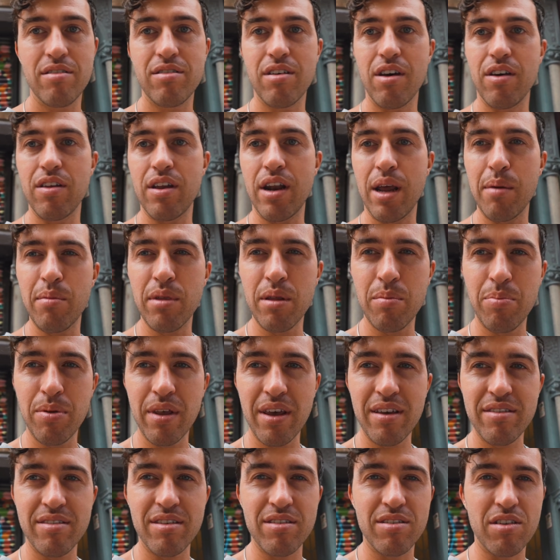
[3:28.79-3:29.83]
So the name of the
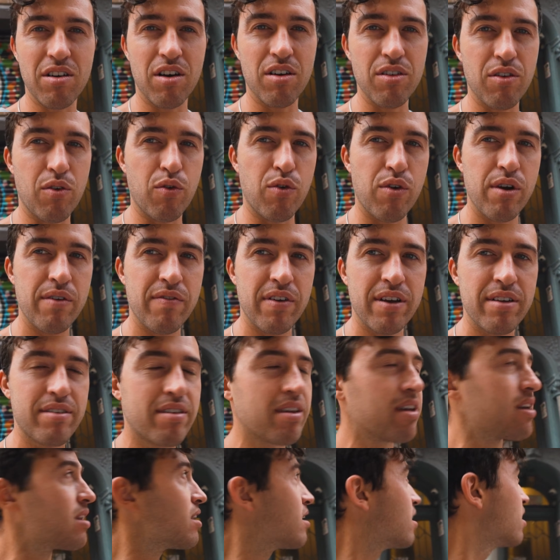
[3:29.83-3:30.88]
place is called the
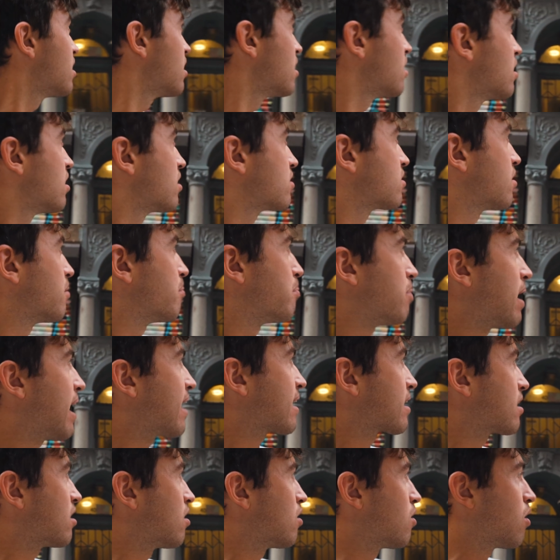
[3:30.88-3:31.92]
Rivington
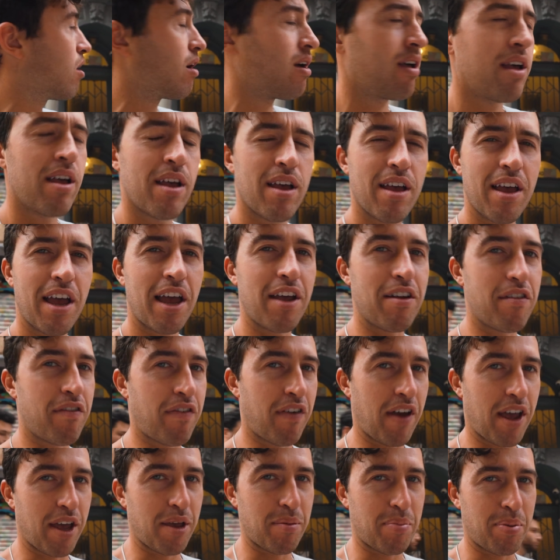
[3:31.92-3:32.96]
Tobacco and
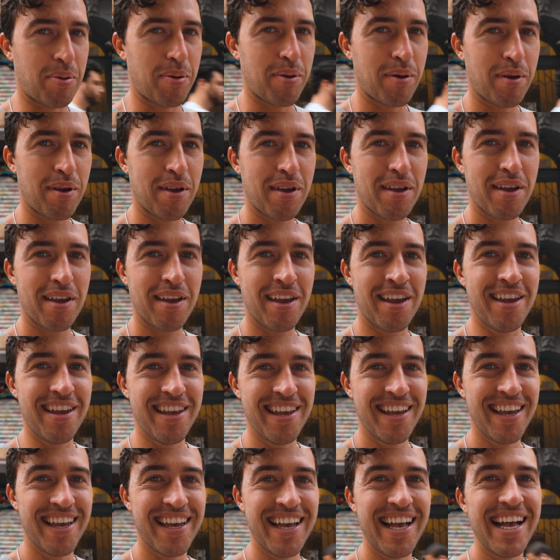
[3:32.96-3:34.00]
Vape.
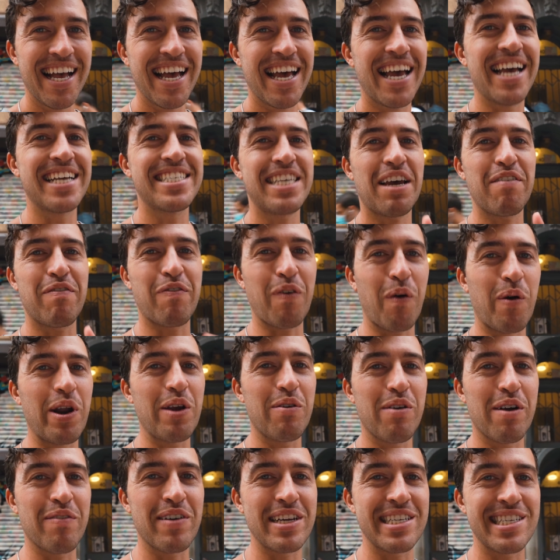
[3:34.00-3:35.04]
It's at
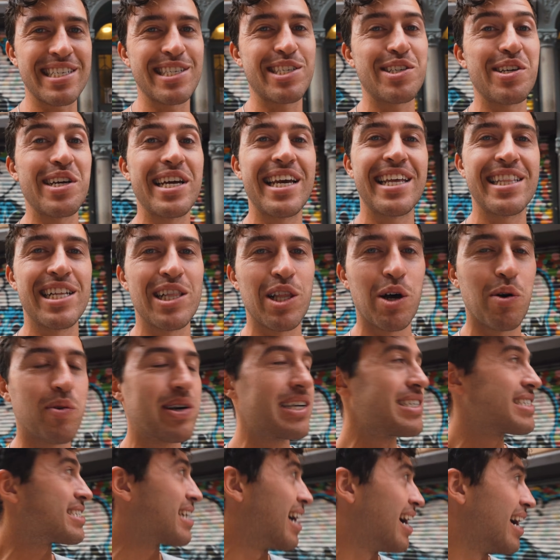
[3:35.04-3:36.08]
40 Rivington Street in the Lower
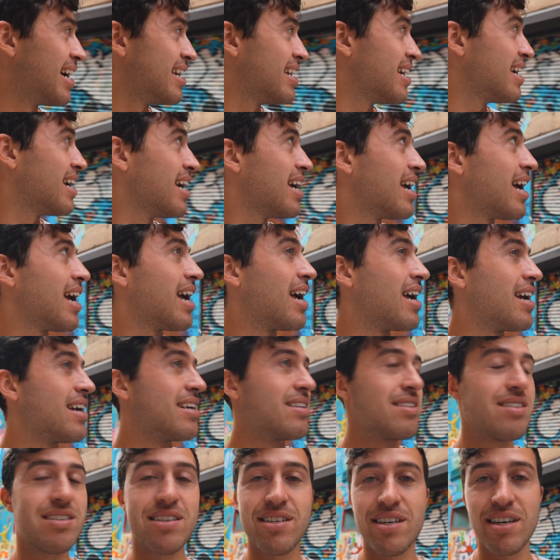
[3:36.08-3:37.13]
East Side,
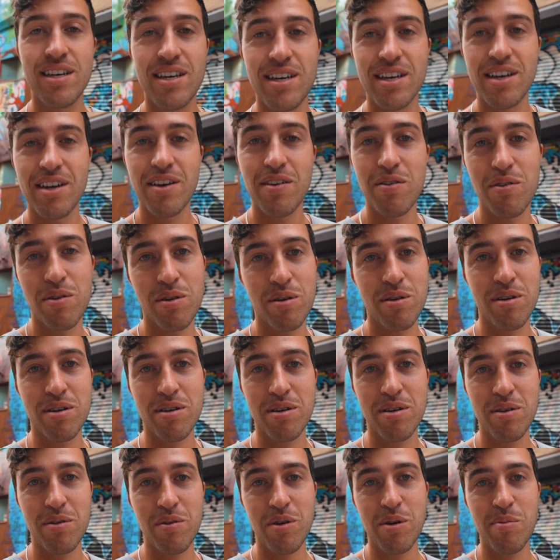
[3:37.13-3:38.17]
and we're
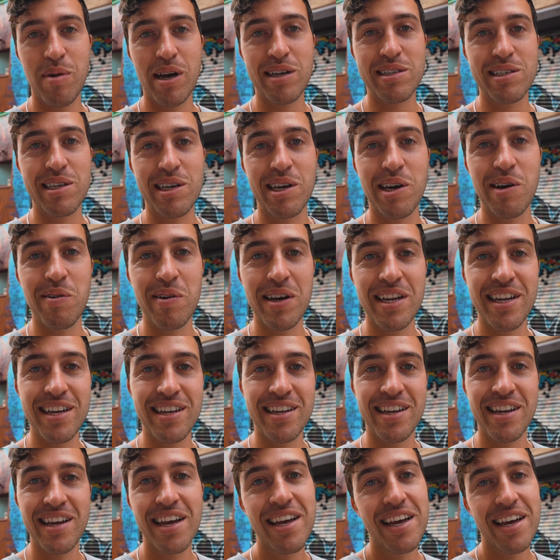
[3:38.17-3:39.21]
about to go in
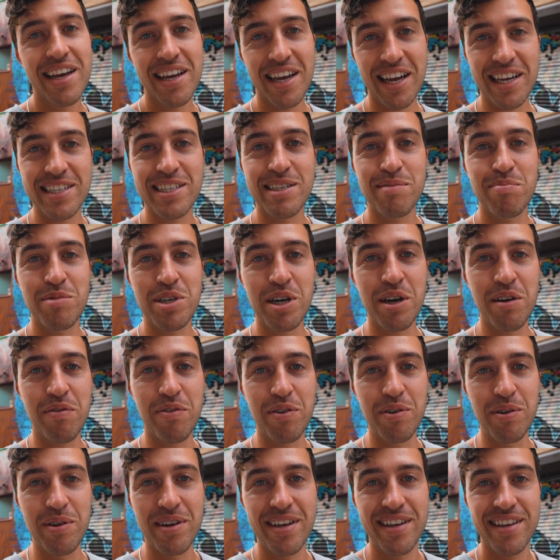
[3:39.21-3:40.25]
and get some junk
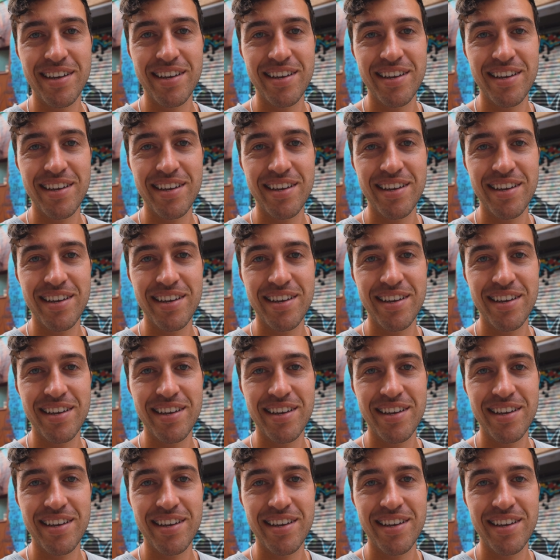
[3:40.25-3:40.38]
food.